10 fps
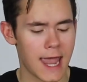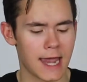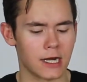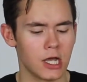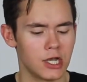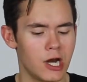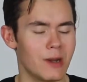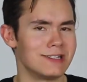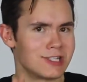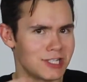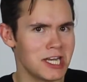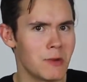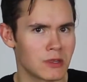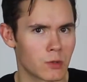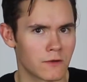and, you know,
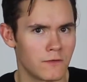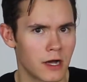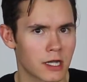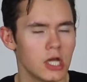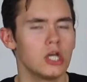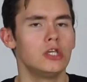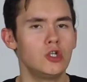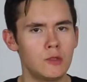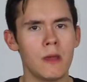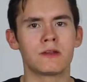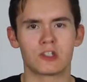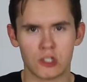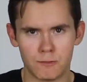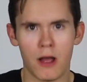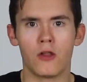insinuate the word fuck, you should be able to
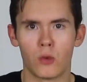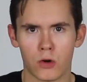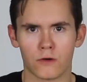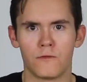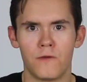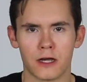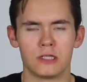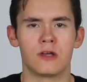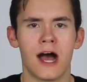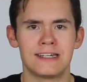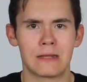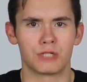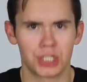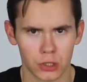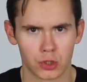spell the word fuck, you
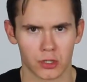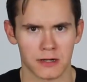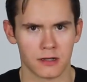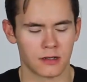goddamn children.